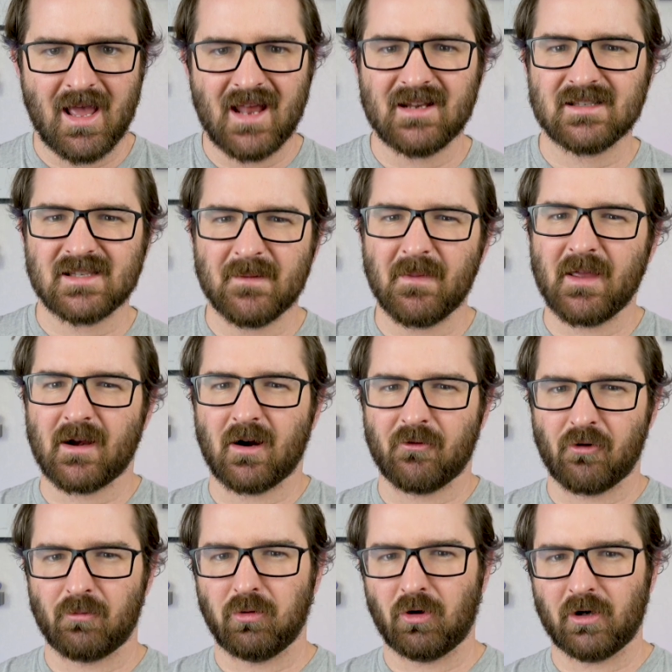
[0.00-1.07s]
And it seemed like
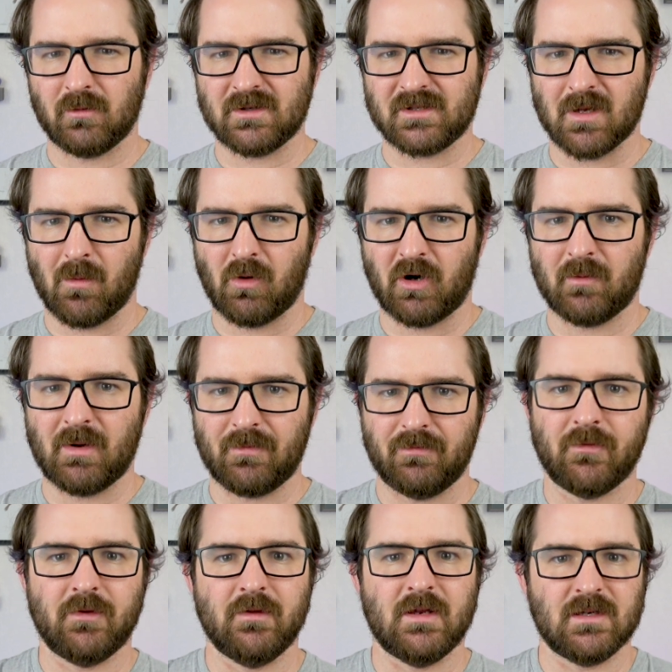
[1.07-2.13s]
Arthropleura was similar,
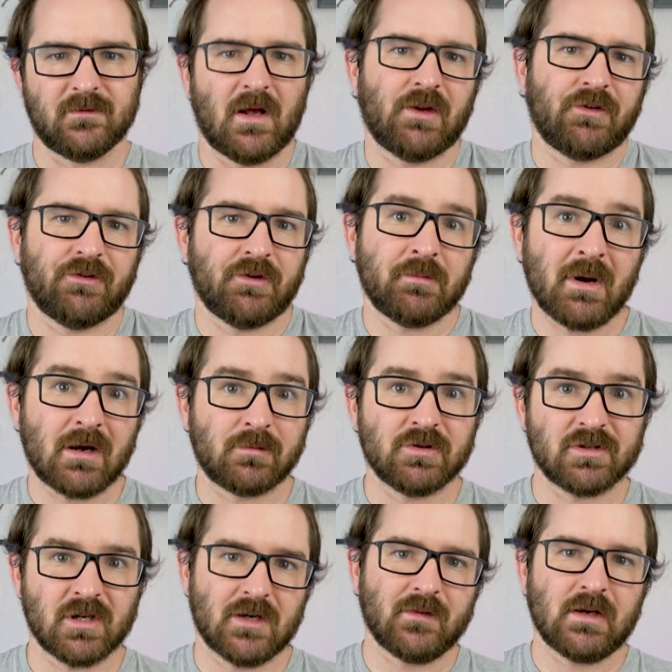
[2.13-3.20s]
but these fossils are better
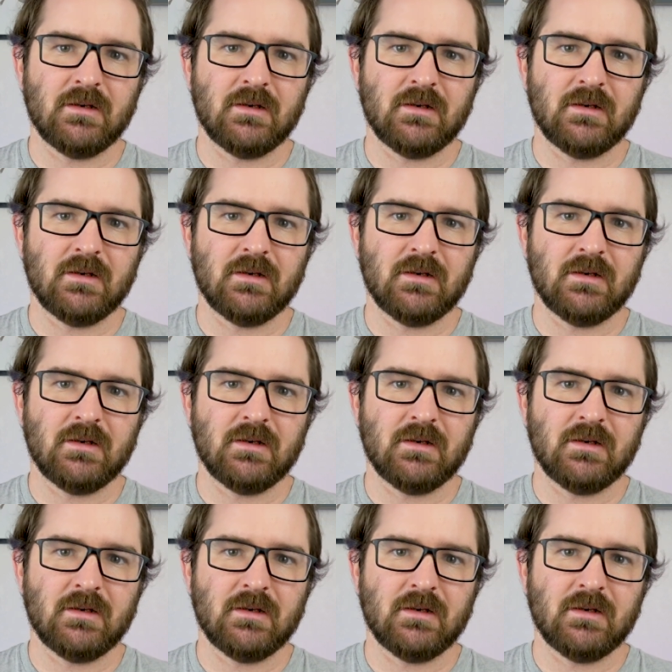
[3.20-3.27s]
preserved,